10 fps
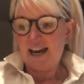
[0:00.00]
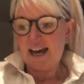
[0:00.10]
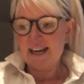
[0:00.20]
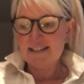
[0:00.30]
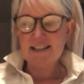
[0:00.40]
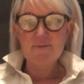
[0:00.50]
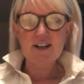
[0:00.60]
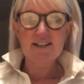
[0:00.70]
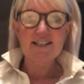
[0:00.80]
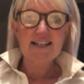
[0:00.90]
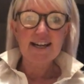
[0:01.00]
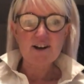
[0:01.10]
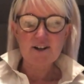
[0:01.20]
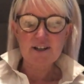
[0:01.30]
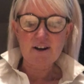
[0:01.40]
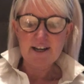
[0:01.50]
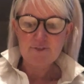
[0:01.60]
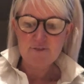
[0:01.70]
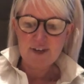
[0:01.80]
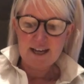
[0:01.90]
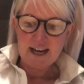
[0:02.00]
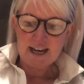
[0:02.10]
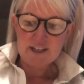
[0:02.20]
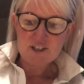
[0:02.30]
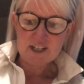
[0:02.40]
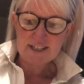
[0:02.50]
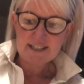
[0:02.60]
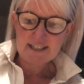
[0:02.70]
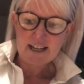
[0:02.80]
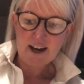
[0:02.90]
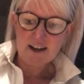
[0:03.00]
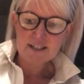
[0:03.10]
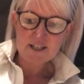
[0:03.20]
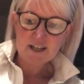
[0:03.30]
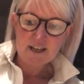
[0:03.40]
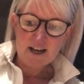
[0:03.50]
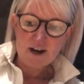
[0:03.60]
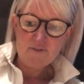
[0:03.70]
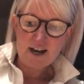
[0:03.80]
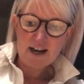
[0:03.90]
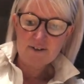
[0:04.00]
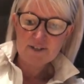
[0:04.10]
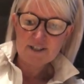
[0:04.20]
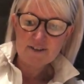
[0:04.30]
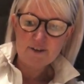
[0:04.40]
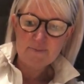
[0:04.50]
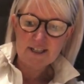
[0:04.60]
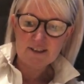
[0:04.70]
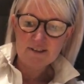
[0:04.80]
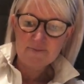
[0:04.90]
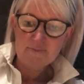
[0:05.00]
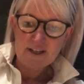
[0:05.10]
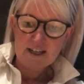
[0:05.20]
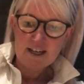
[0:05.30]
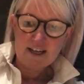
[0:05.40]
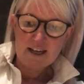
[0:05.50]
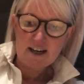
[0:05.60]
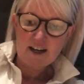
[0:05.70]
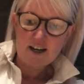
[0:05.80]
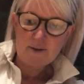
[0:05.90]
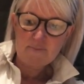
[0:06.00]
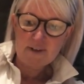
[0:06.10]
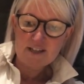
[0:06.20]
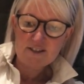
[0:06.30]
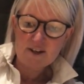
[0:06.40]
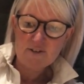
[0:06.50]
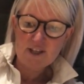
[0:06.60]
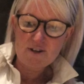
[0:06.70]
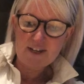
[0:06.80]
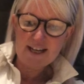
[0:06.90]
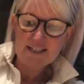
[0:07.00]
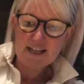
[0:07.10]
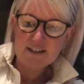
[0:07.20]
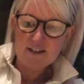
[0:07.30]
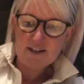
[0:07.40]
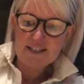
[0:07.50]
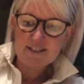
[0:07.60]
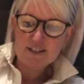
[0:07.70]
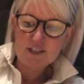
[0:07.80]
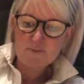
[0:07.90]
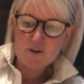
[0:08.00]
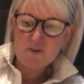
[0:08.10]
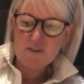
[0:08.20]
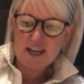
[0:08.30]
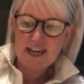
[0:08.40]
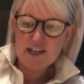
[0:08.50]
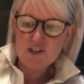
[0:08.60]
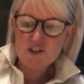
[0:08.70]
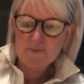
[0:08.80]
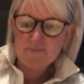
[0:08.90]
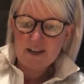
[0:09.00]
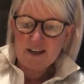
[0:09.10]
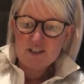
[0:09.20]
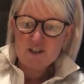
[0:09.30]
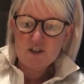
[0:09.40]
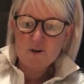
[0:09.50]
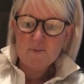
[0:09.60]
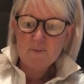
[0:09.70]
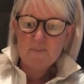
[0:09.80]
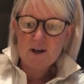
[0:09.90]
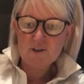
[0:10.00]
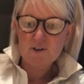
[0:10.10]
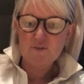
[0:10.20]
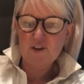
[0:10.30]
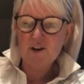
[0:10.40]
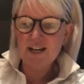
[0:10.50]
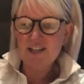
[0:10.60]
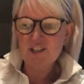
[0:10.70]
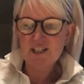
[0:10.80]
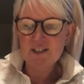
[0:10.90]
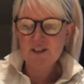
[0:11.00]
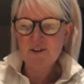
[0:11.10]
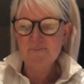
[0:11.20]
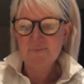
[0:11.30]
And then we're going to take our knife and just cut around the middle so that you get a nice smooth edge to poke your foliage into.